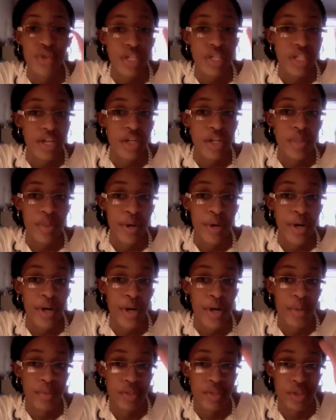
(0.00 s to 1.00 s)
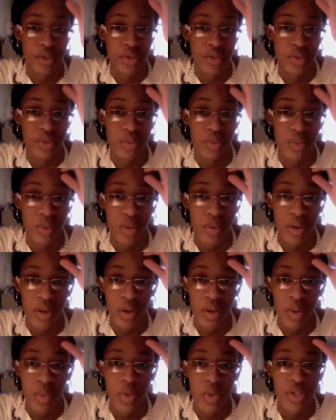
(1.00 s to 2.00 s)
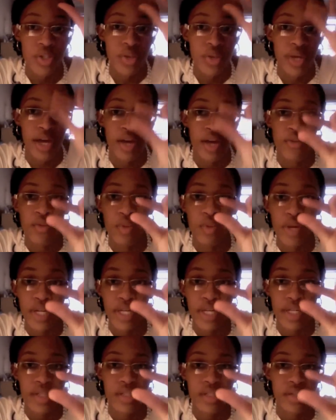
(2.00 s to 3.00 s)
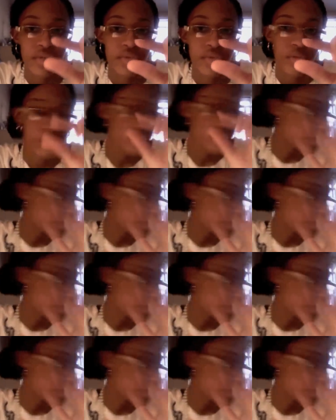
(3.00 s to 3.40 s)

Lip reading: stretch out your perm to once you have 1 inch